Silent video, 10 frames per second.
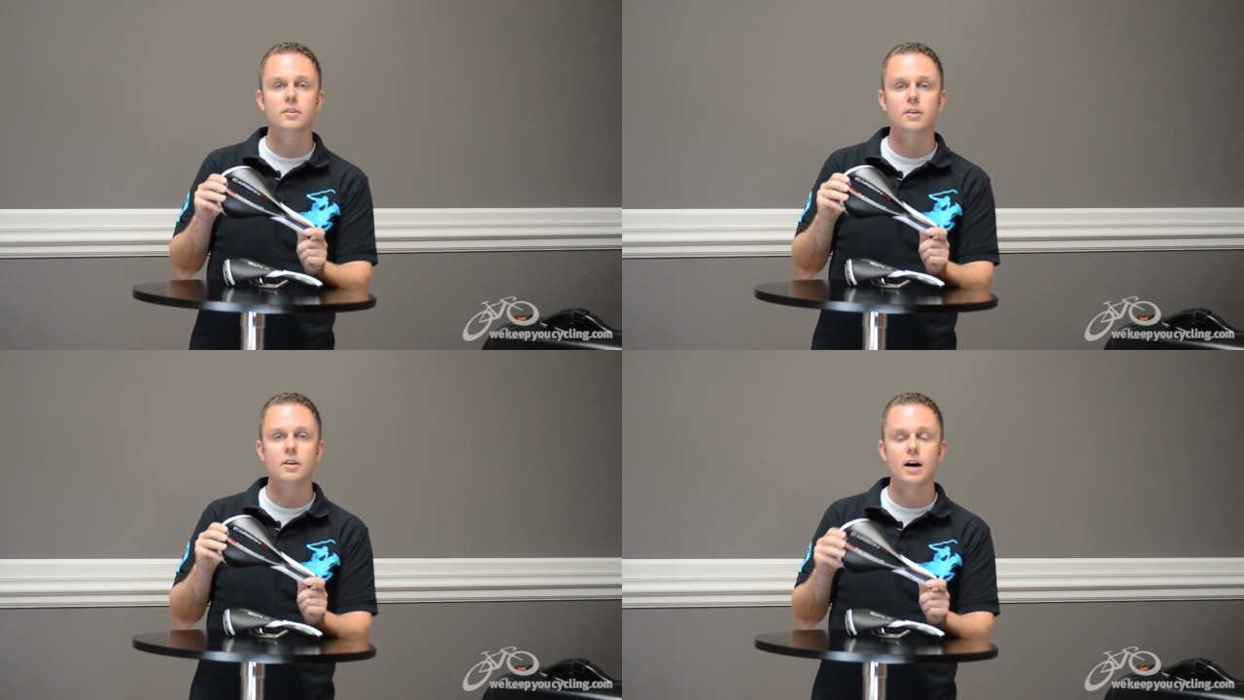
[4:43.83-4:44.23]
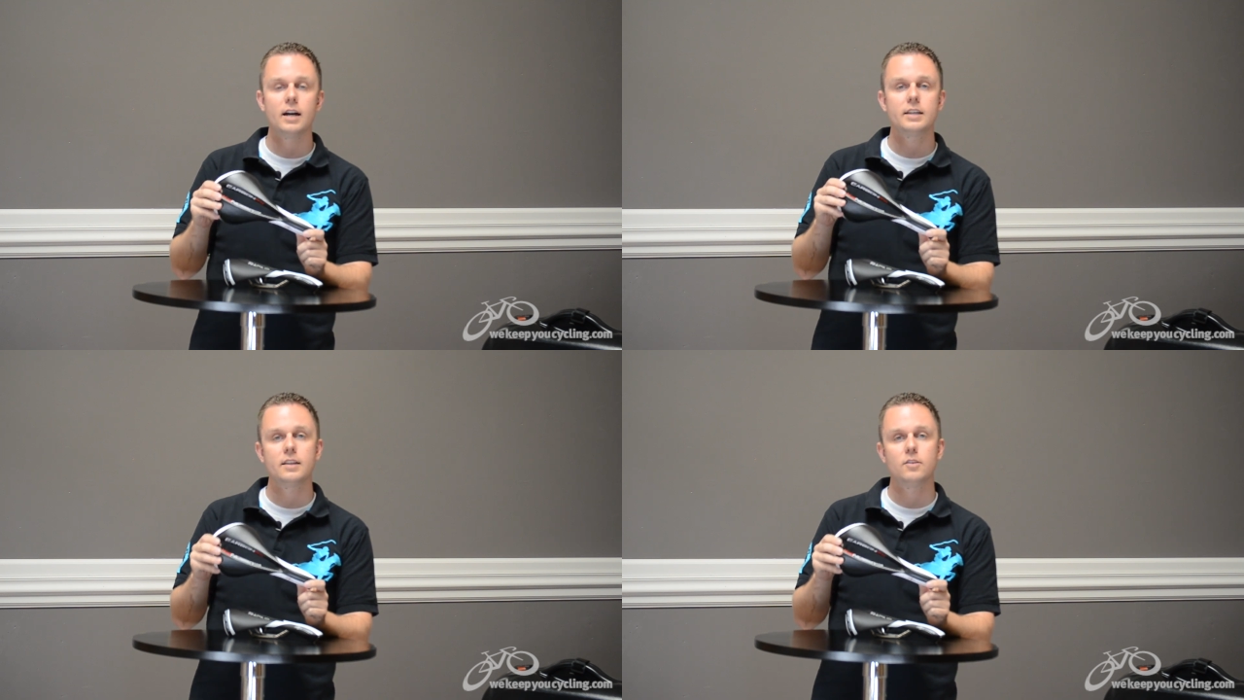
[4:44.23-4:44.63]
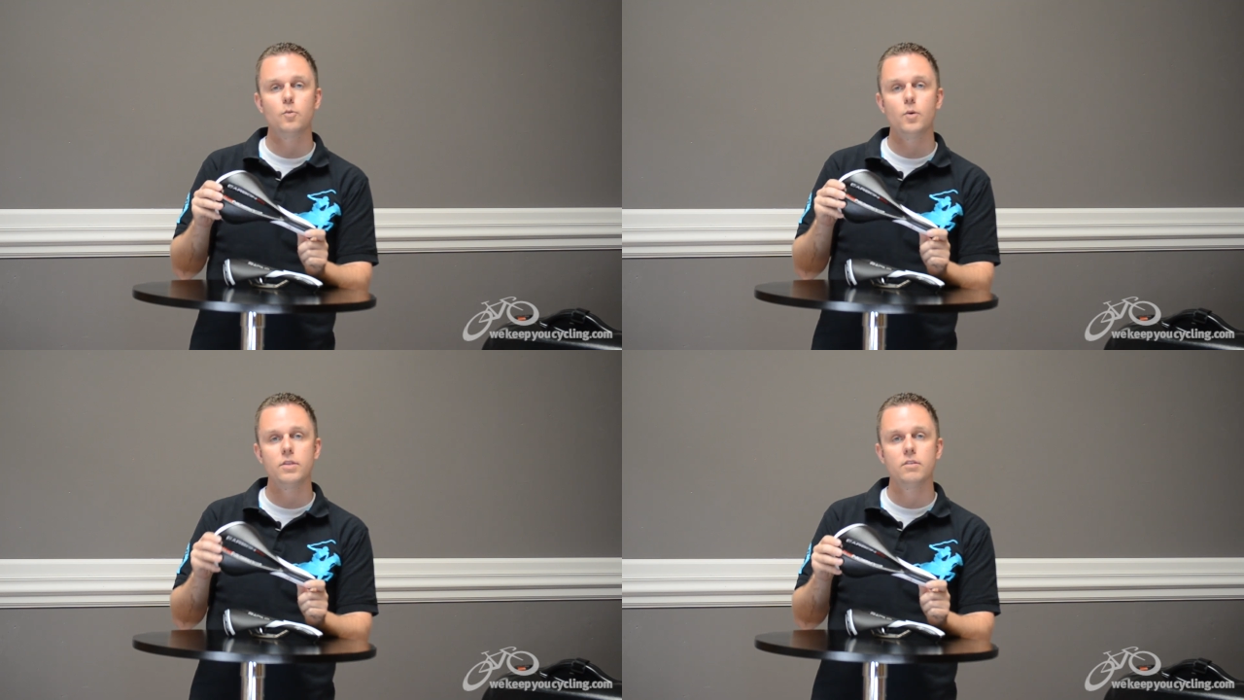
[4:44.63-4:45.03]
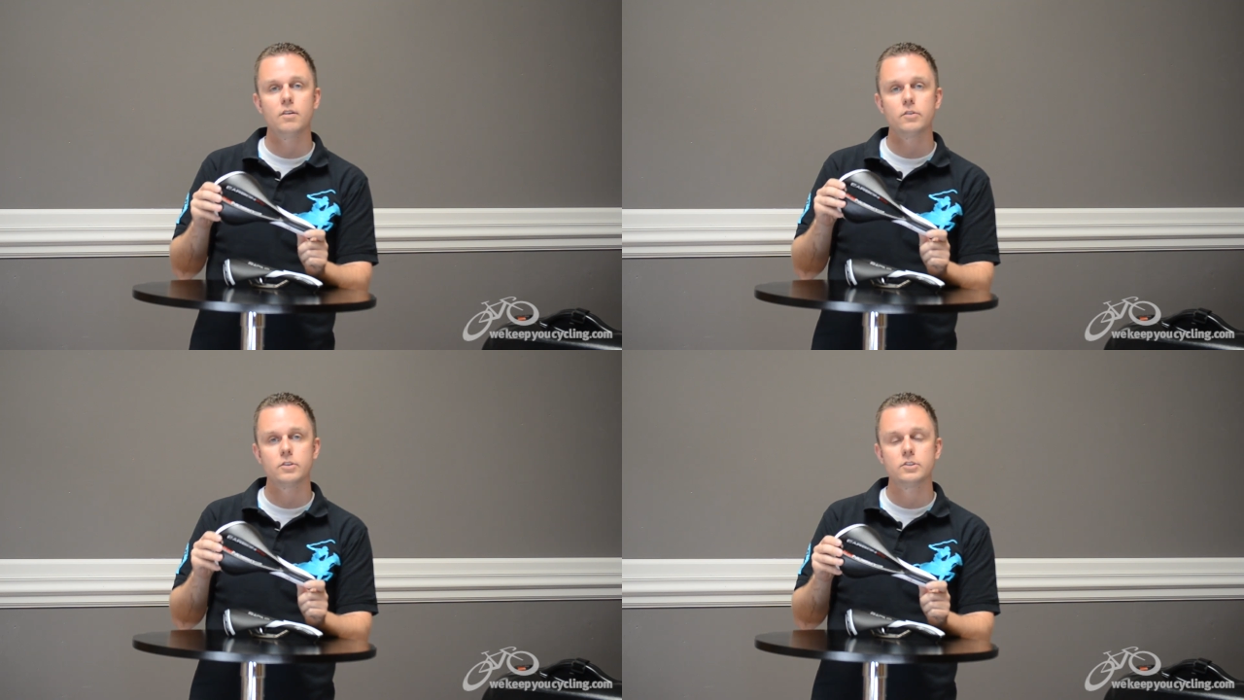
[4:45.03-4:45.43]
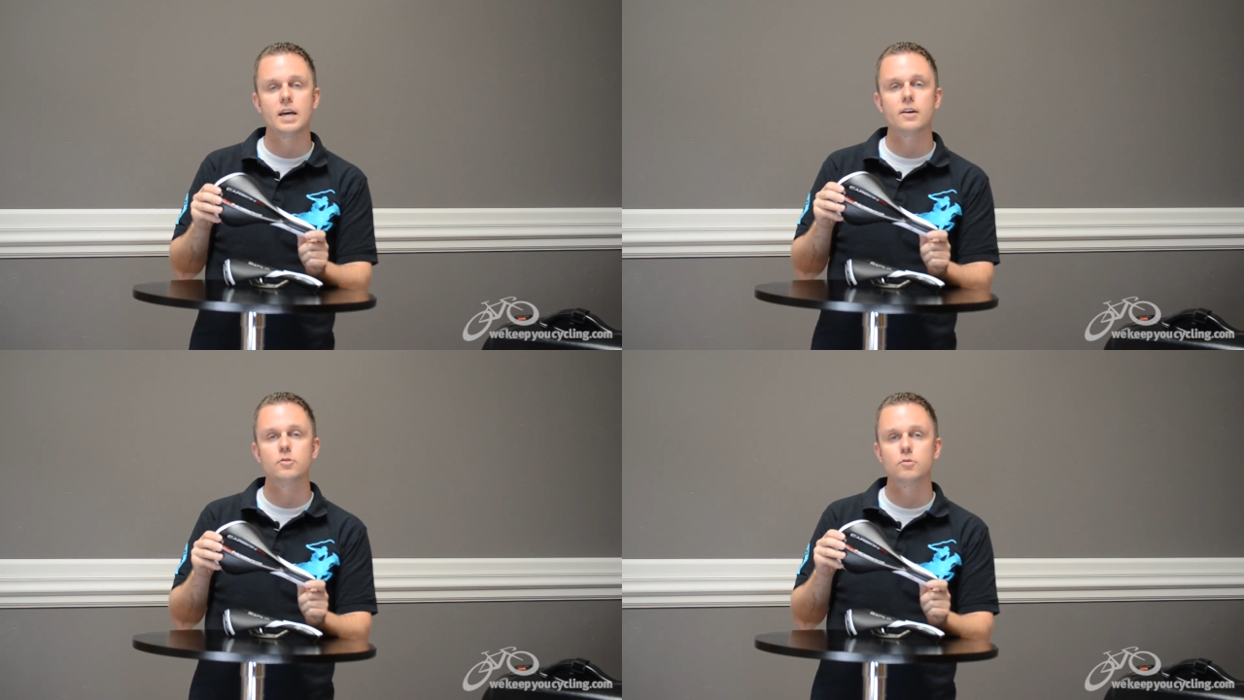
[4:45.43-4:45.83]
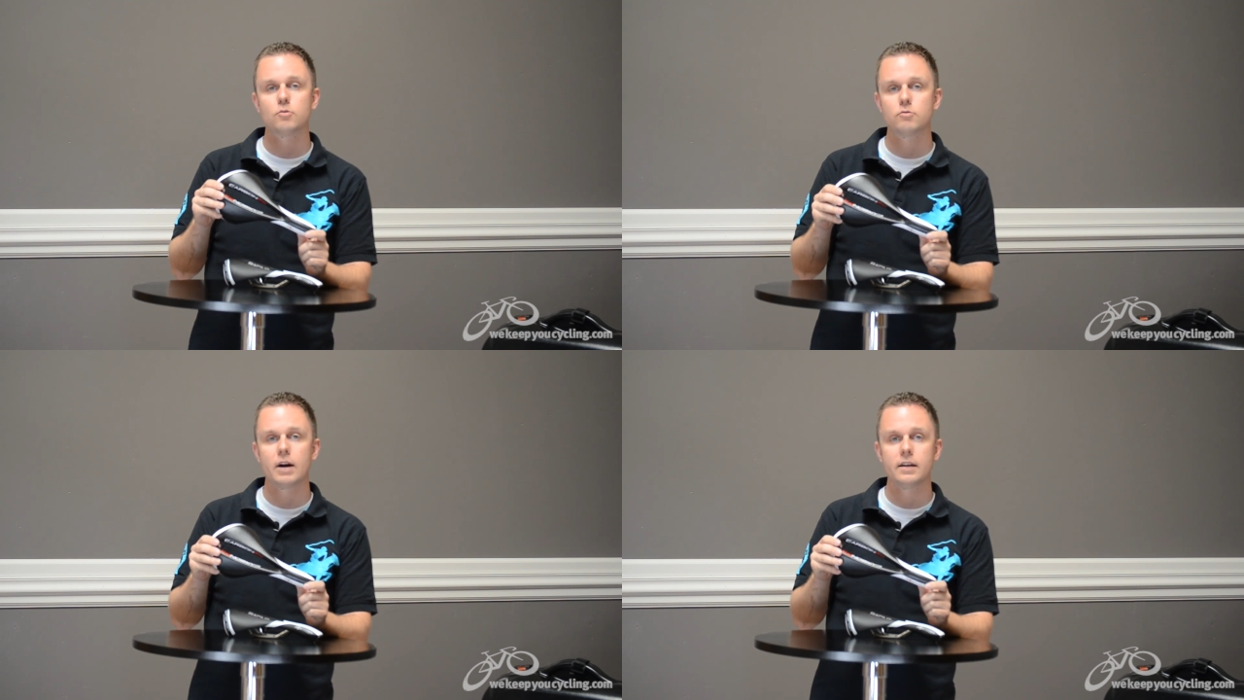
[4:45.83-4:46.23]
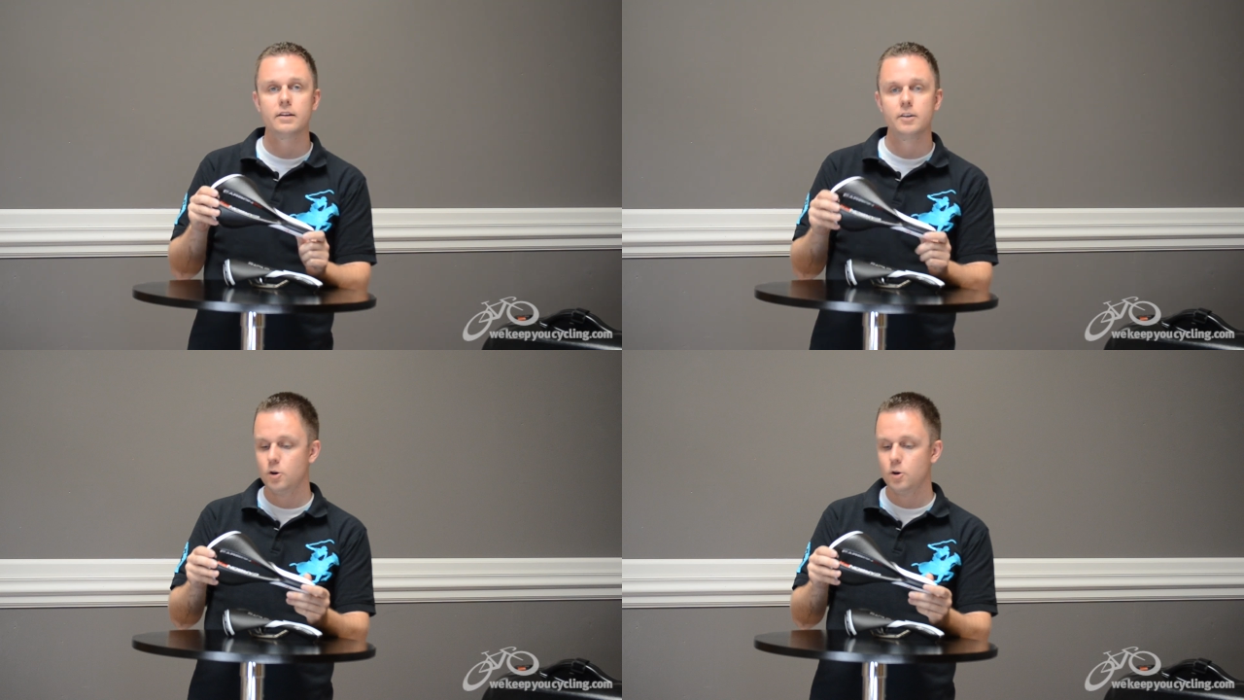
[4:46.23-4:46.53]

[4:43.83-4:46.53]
to not get the width of their saddle right.